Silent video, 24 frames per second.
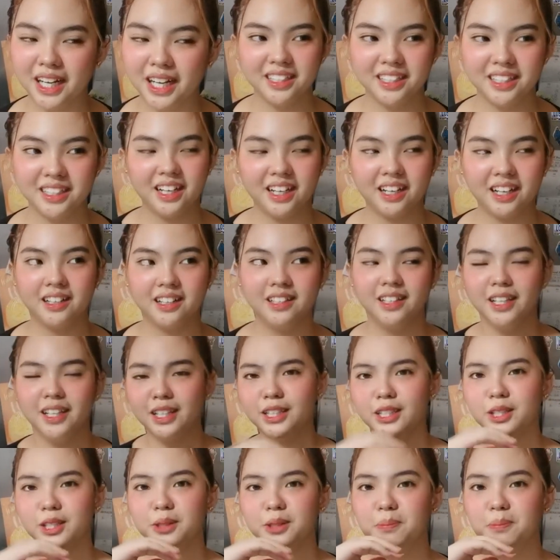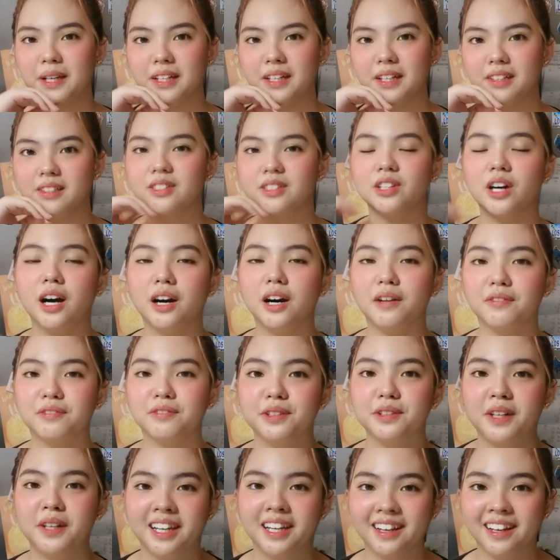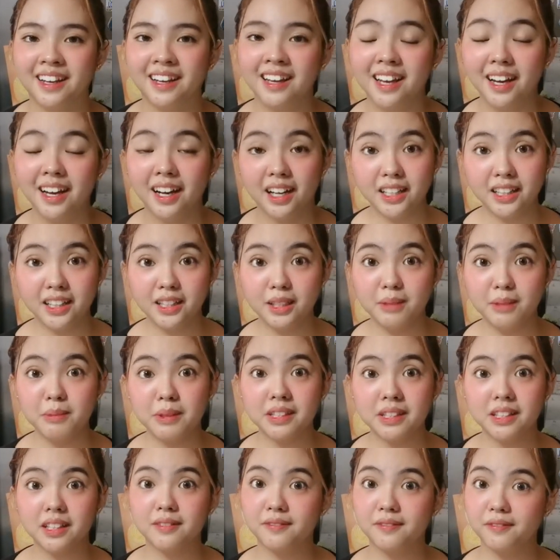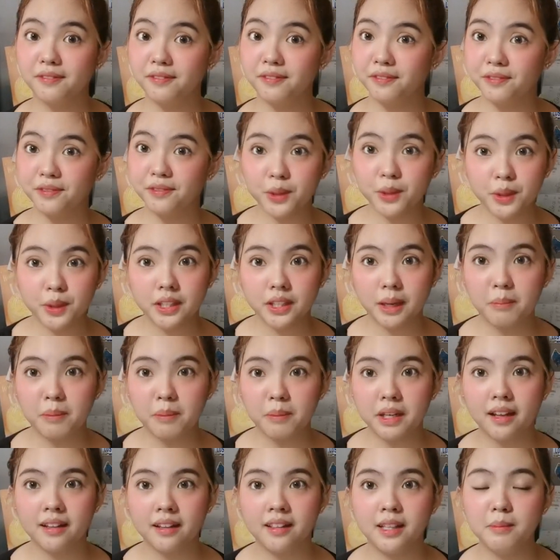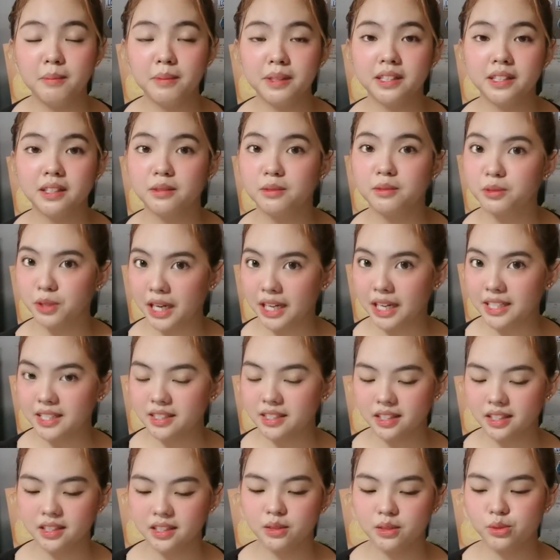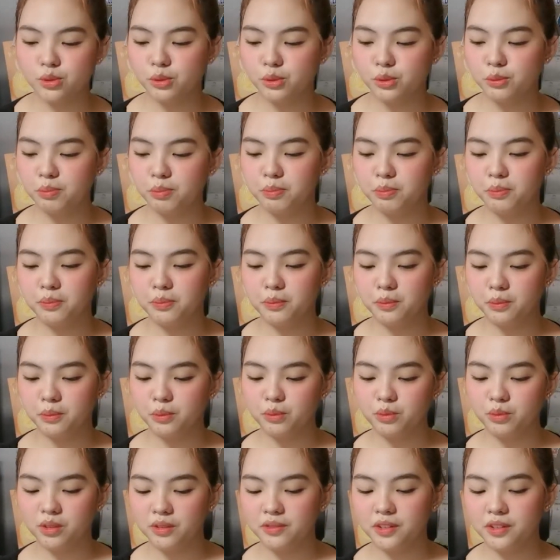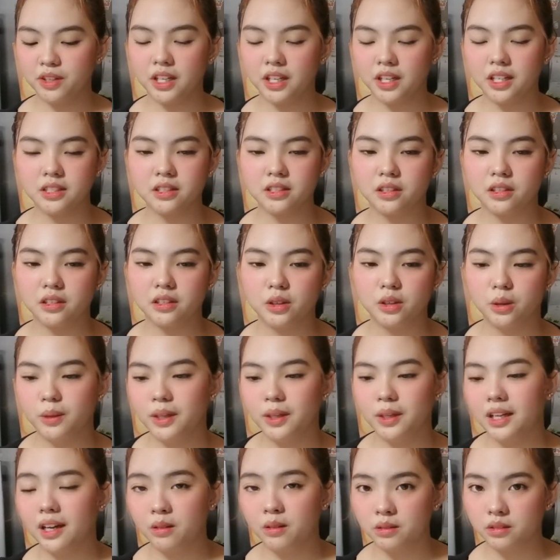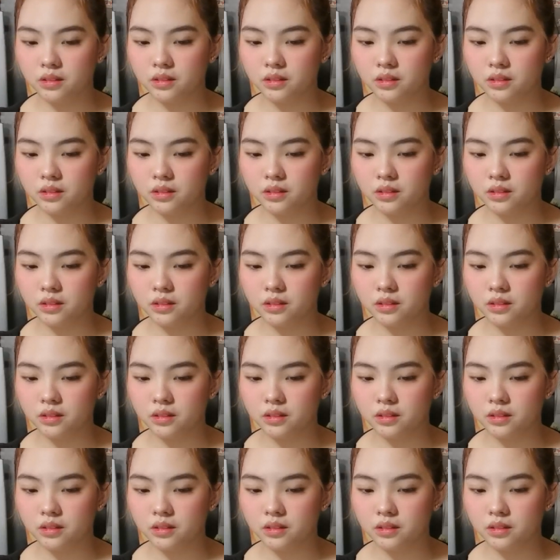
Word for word: Yeah. Nobody's offering unlimited food. I mean, unlimited rice and soup if you guys are going out.